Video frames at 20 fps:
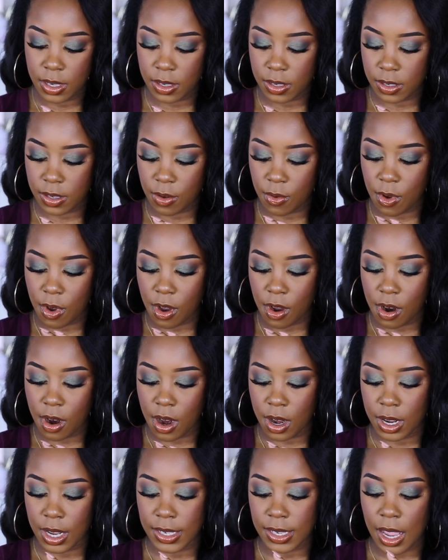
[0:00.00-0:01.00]
is so
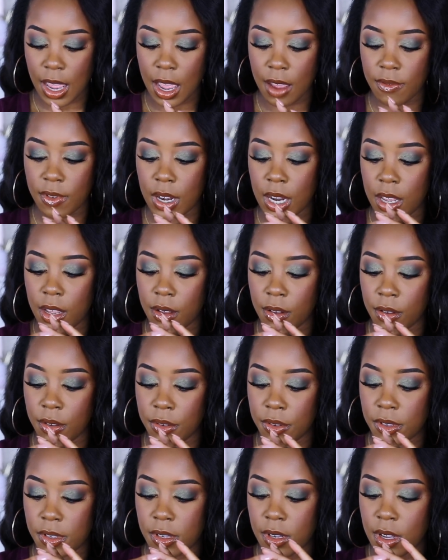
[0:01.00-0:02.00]
hard because I have
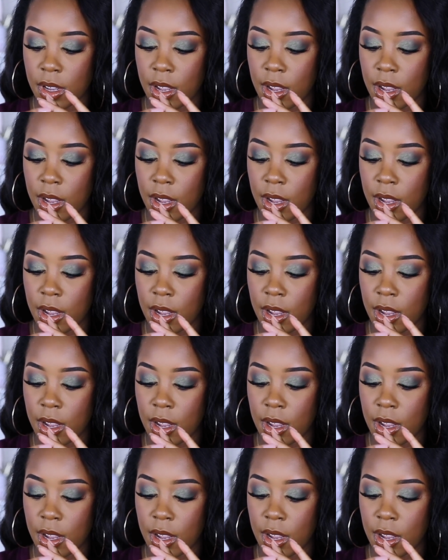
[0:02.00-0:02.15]
nails.